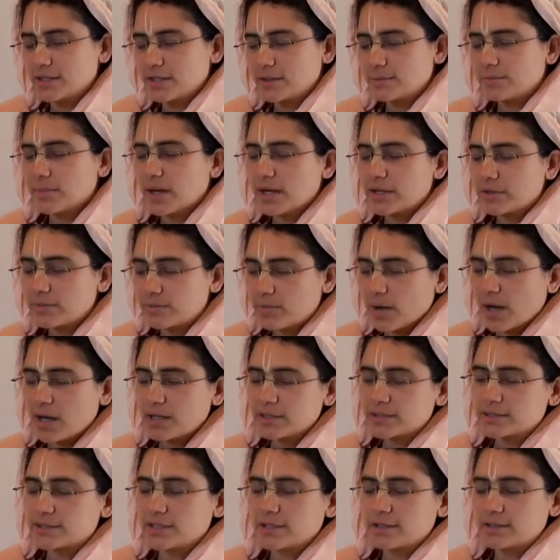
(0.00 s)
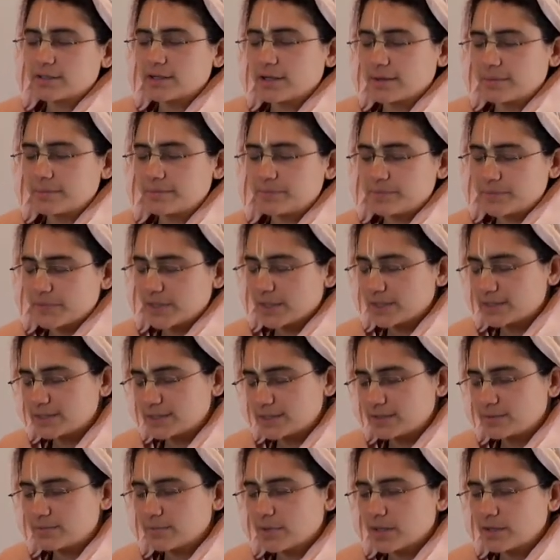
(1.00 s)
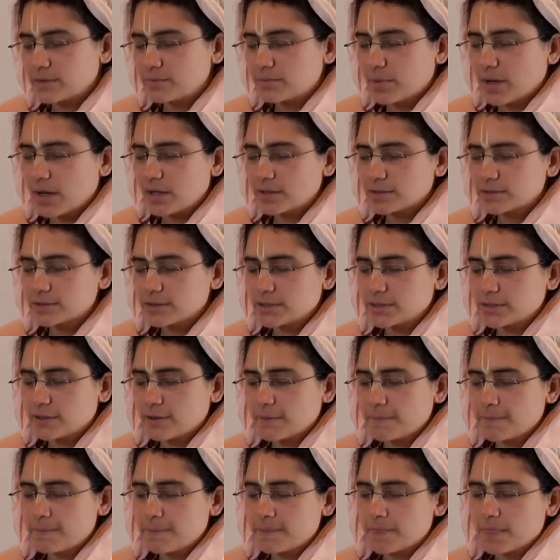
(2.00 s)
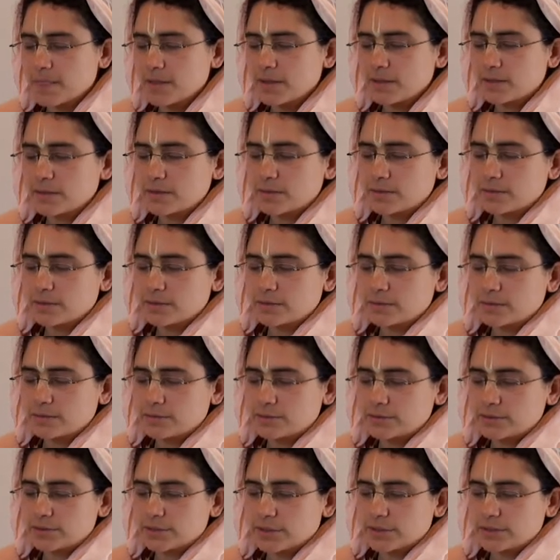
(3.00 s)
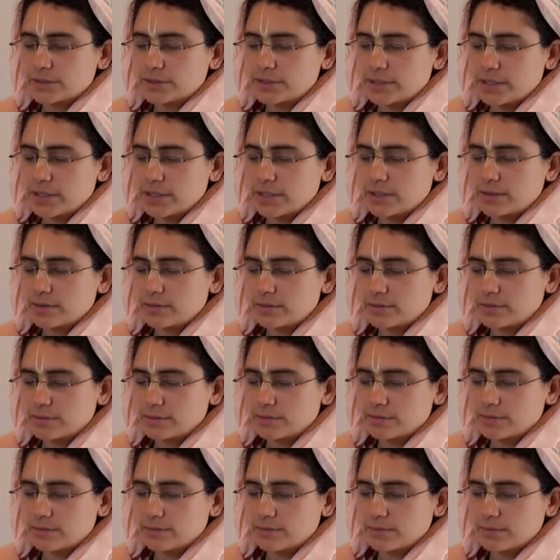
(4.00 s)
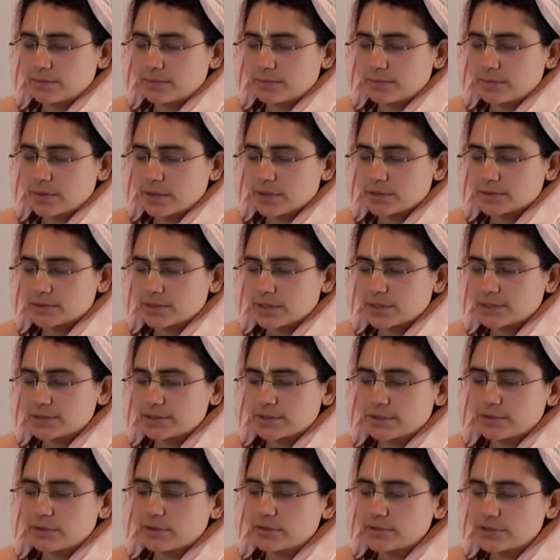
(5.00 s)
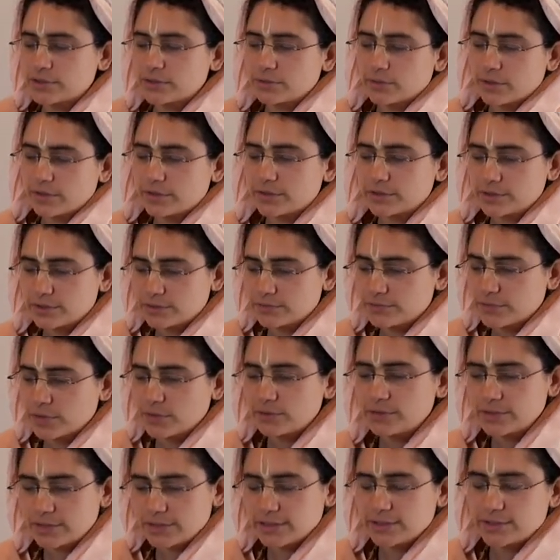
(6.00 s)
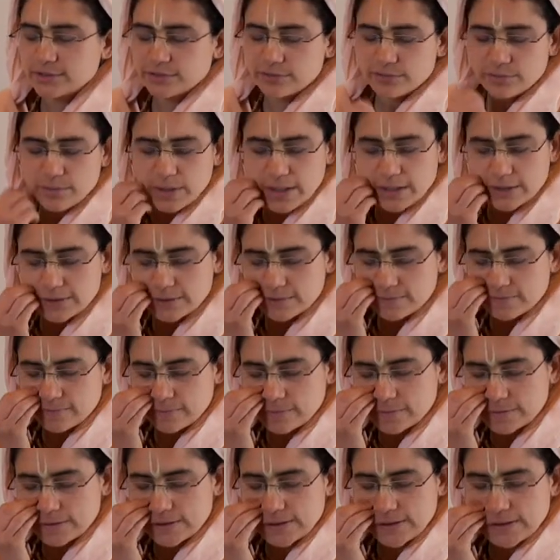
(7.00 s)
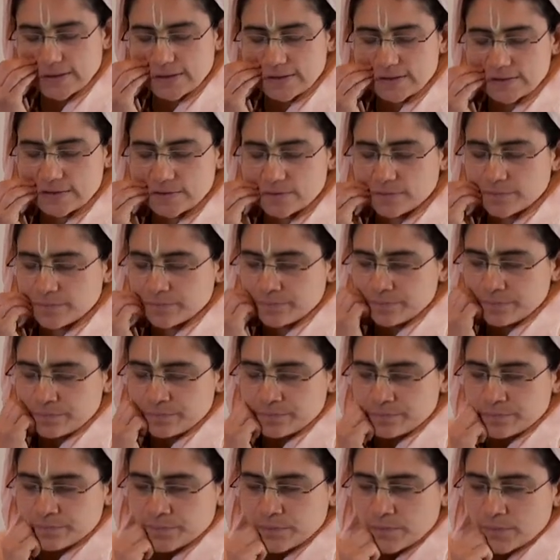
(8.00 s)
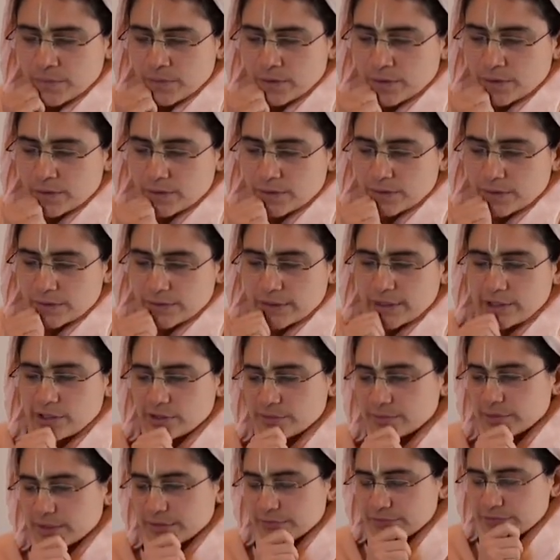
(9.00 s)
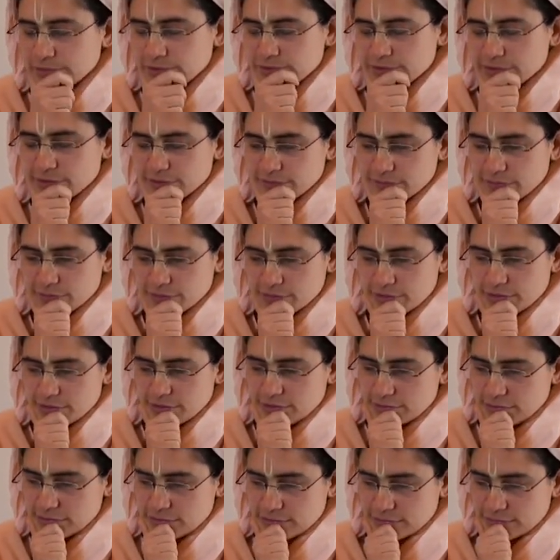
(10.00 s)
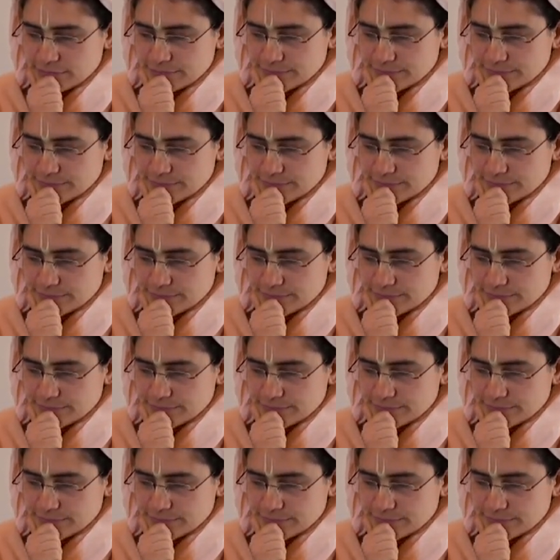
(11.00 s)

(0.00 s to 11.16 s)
mad bhaktanam, that's it, mad bhaktanam chate bhakta. So those who are the devotees of my devotees, they are my real devotees.